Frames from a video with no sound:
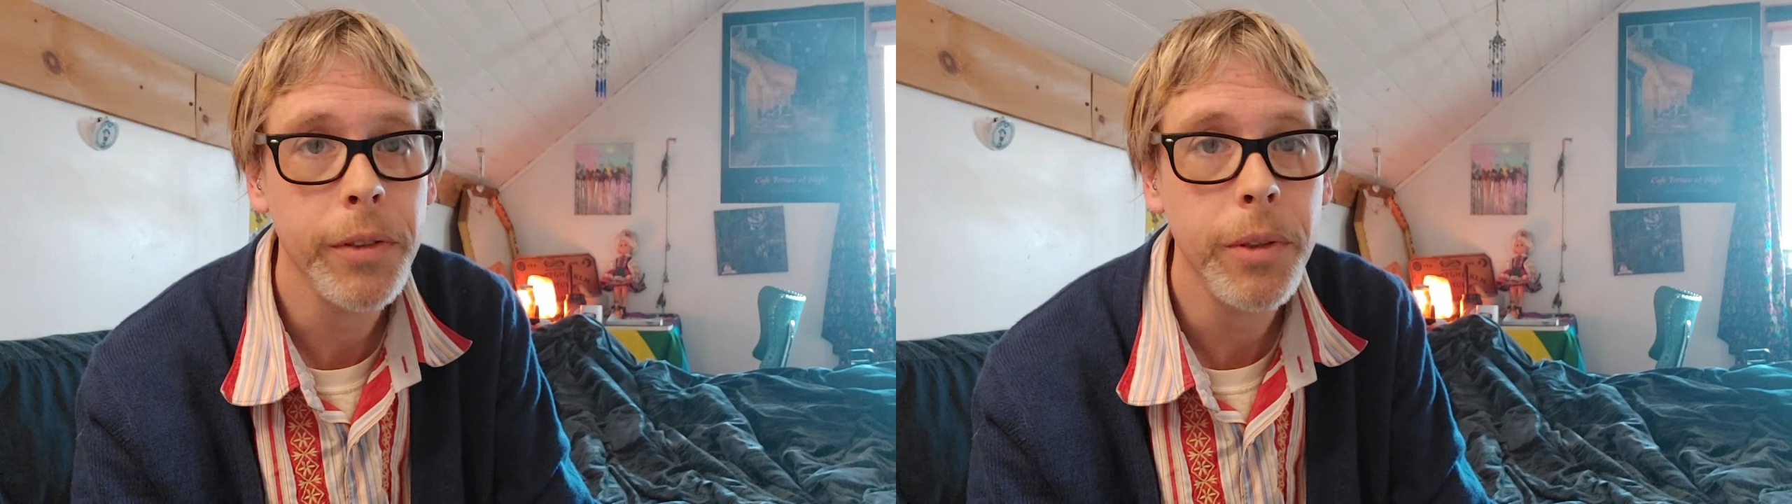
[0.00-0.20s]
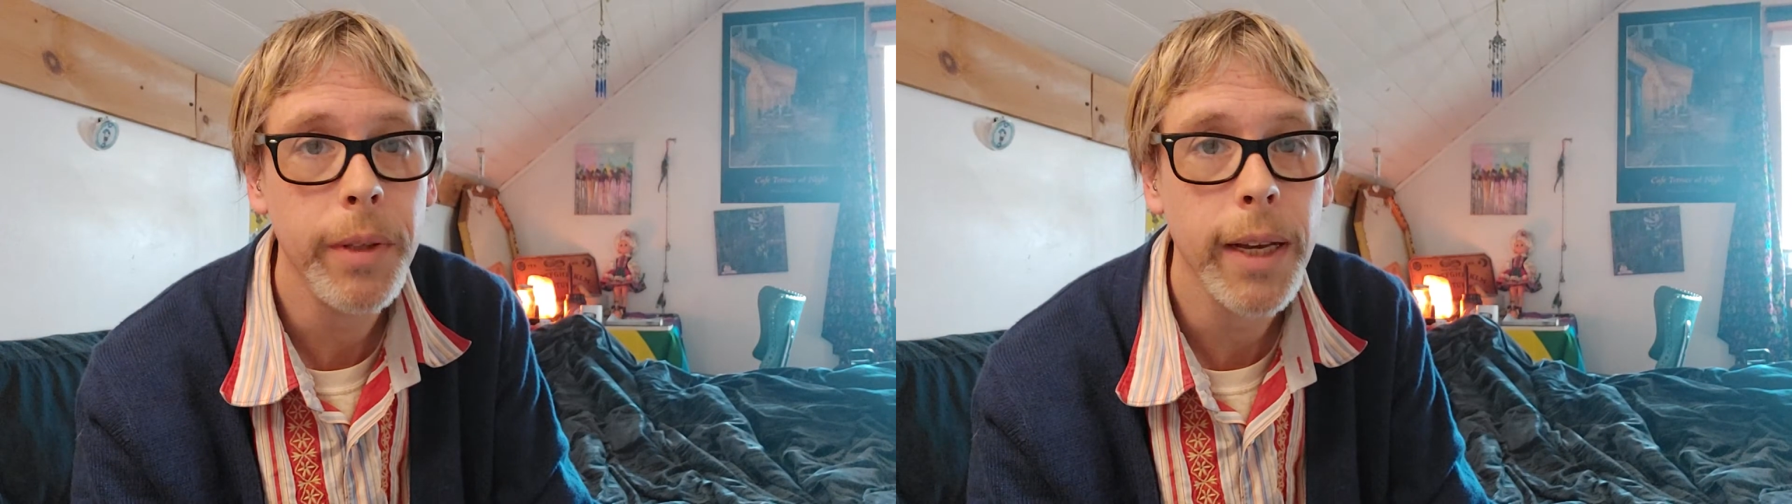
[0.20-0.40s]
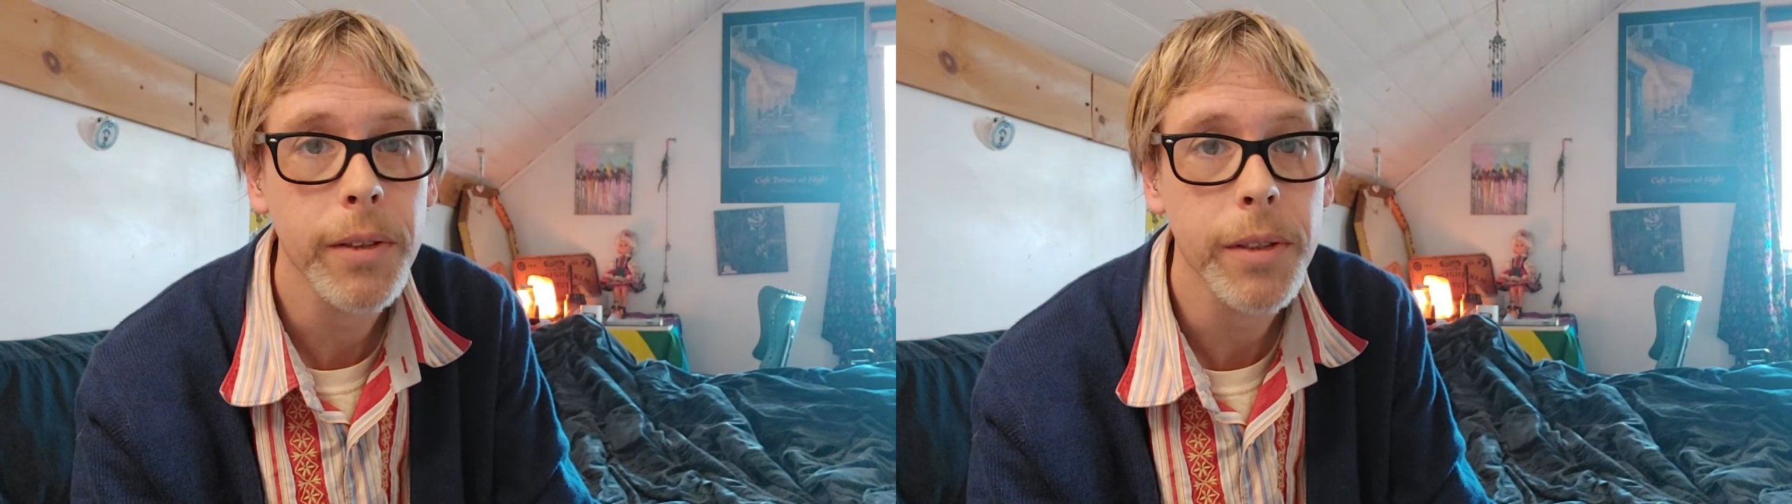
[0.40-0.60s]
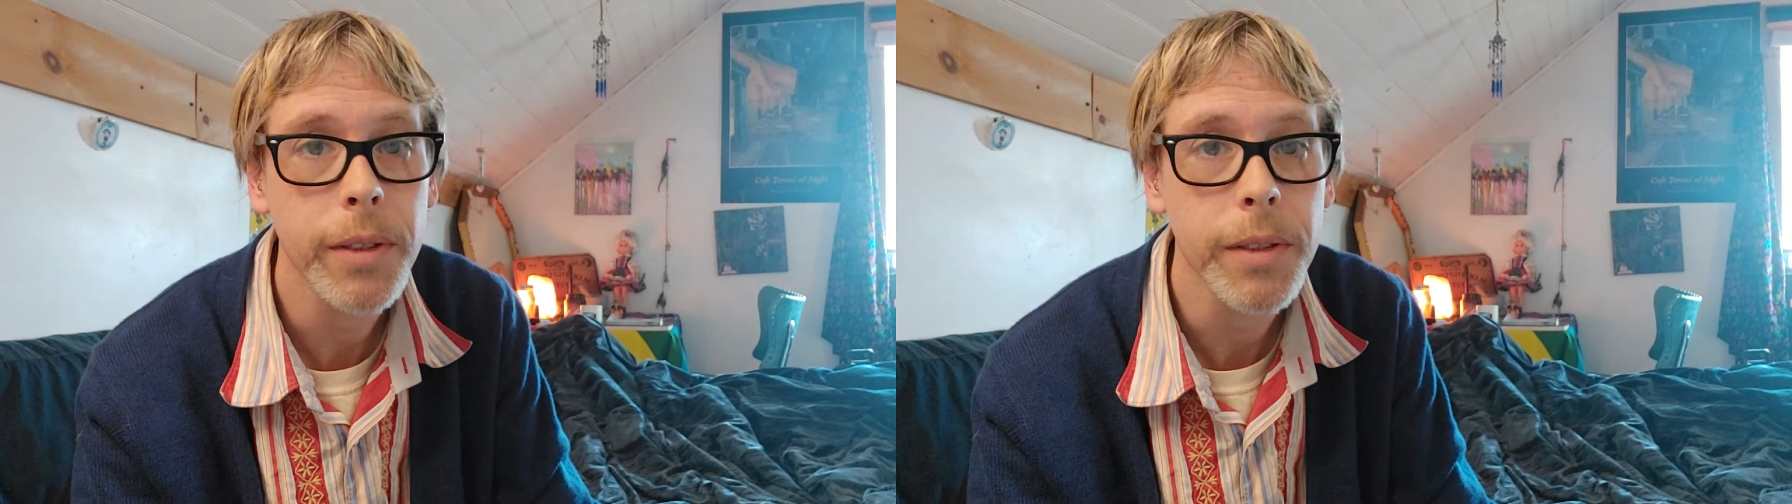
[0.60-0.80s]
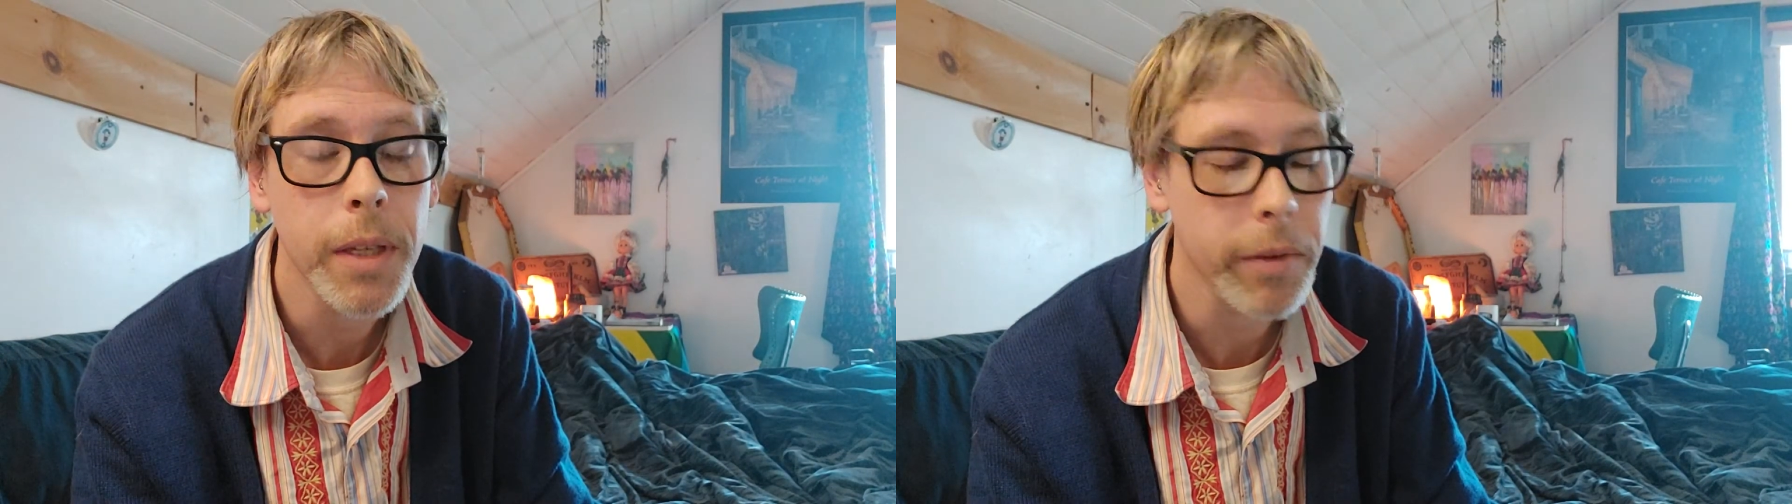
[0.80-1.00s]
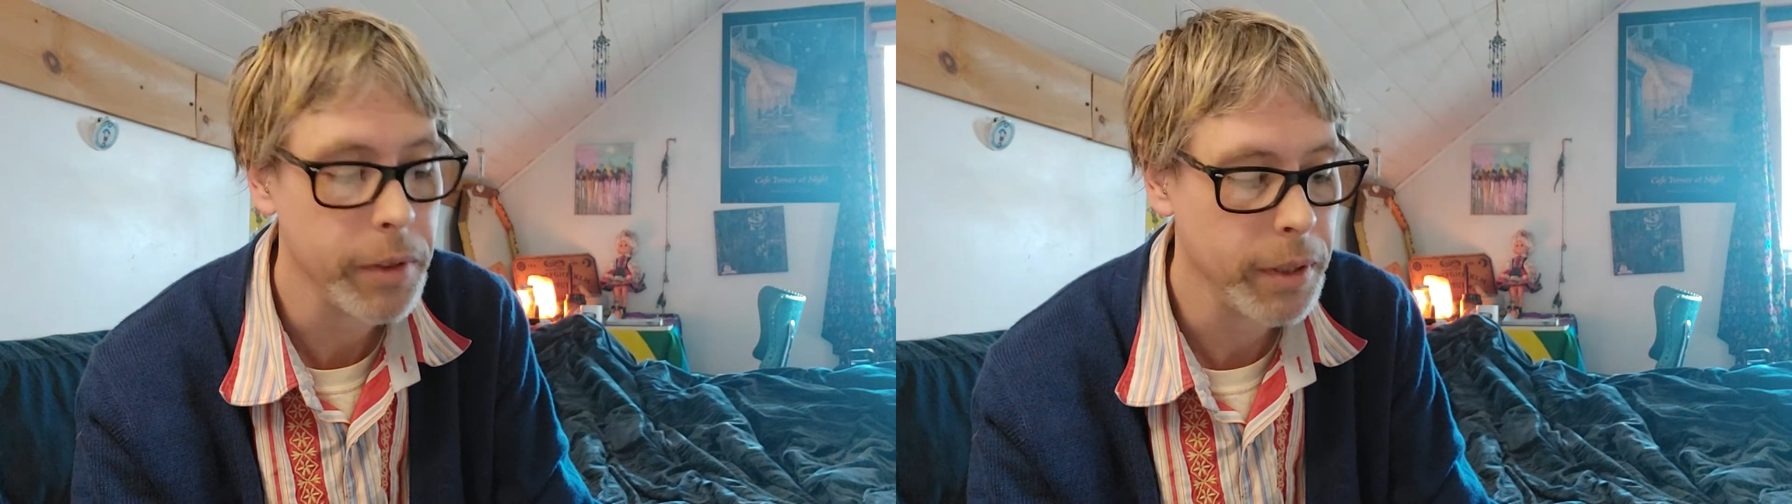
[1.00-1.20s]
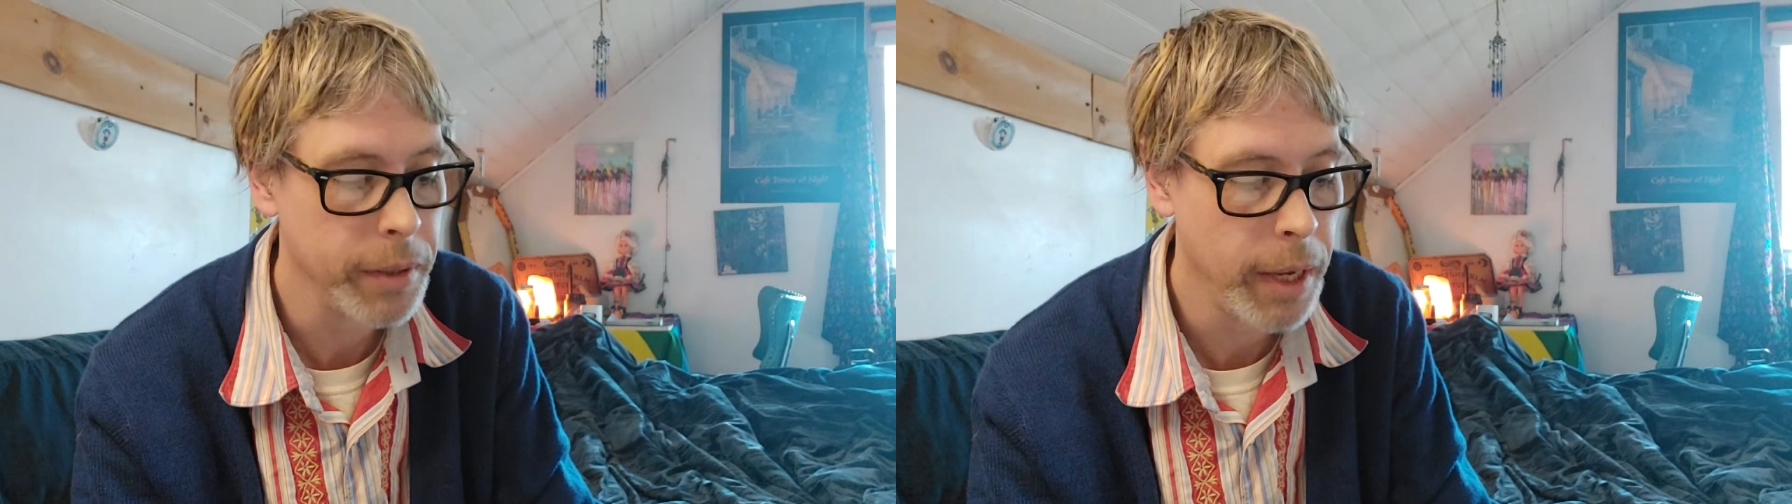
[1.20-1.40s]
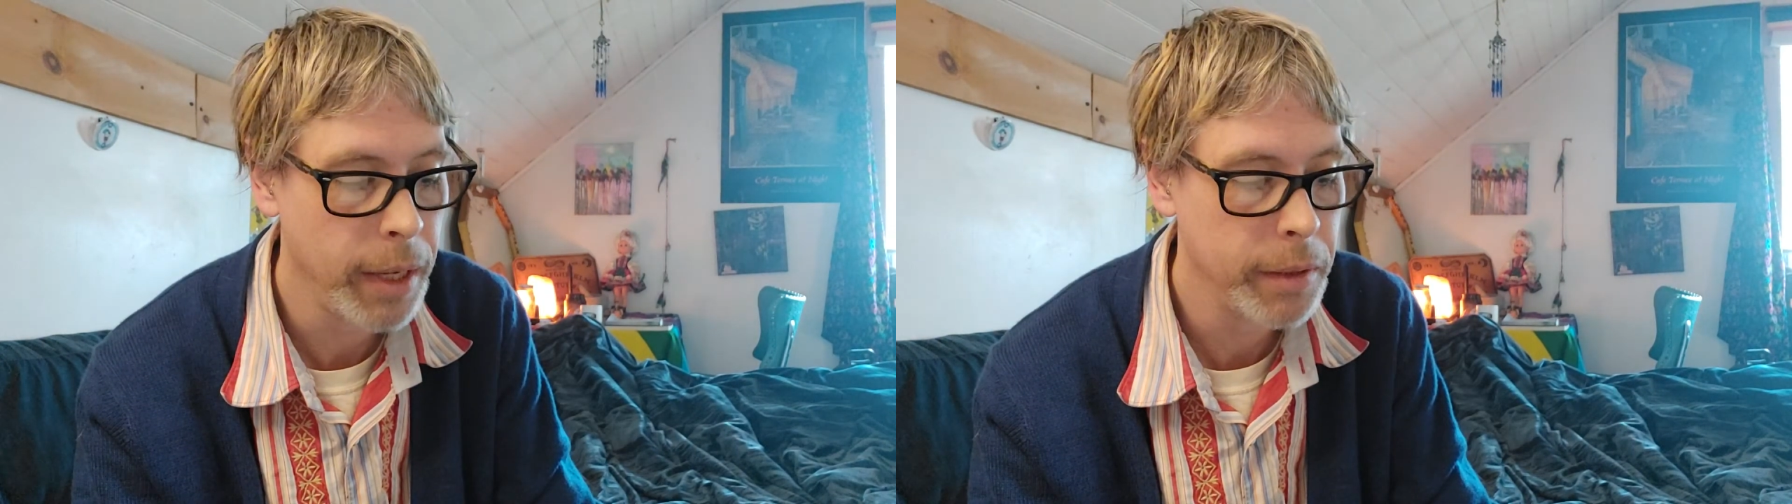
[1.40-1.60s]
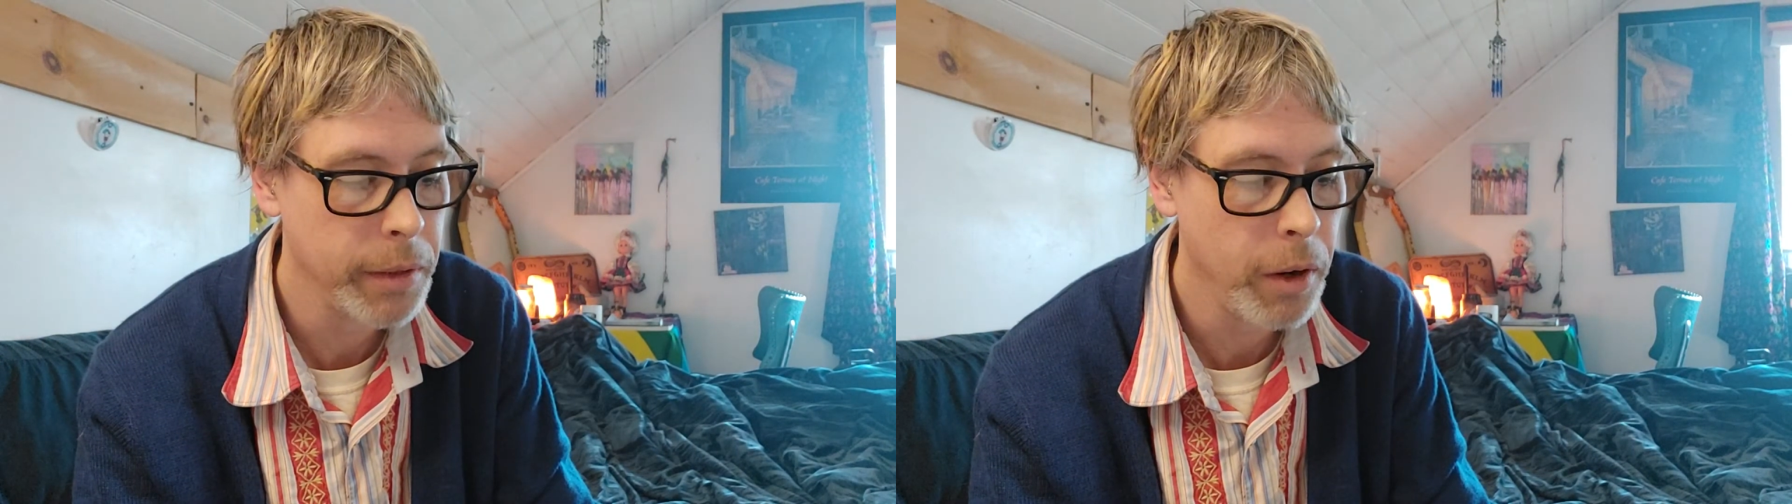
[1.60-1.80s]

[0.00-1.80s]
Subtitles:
2007, and that